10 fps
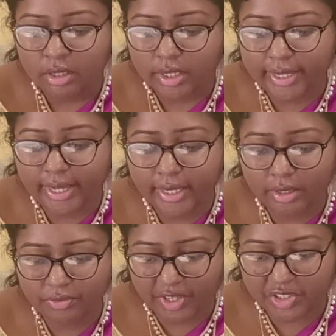Ear
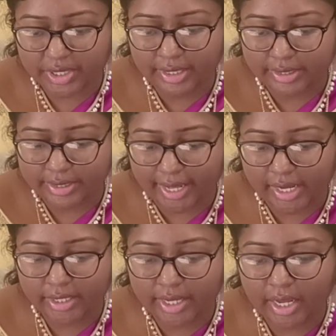infection,
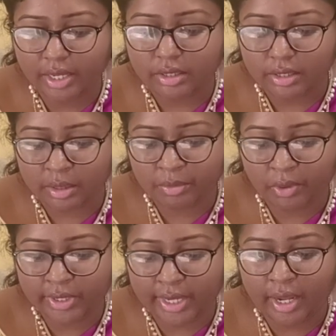diarrhea,
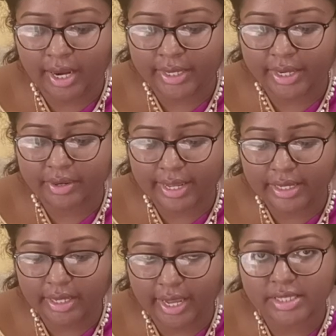pneumonia and in rare
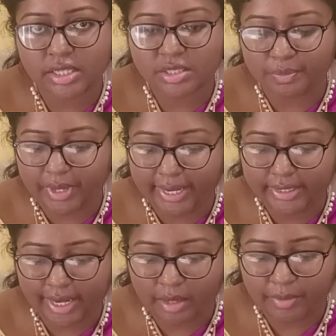cases brain
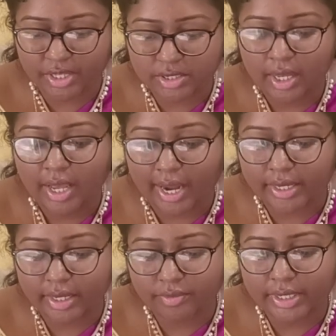damage and
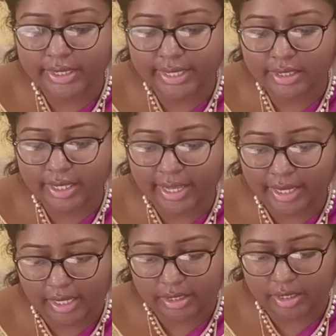even death can
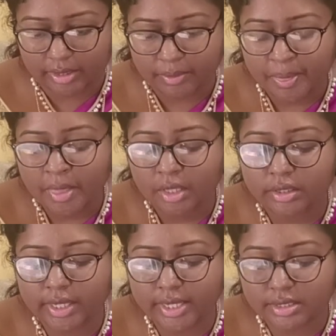occur.
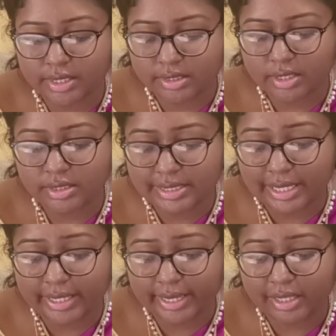This disease
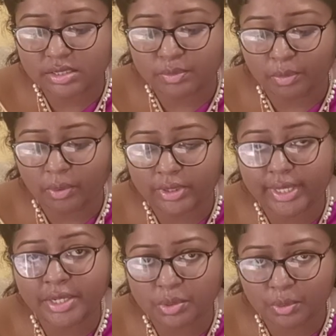still kills more
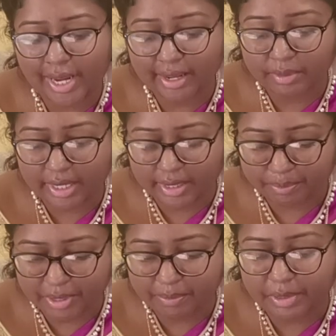than 2 lakh
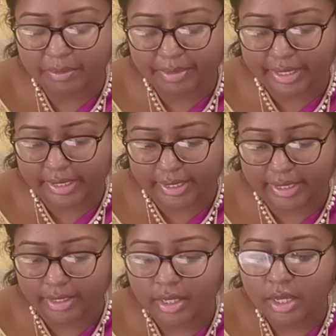people per year.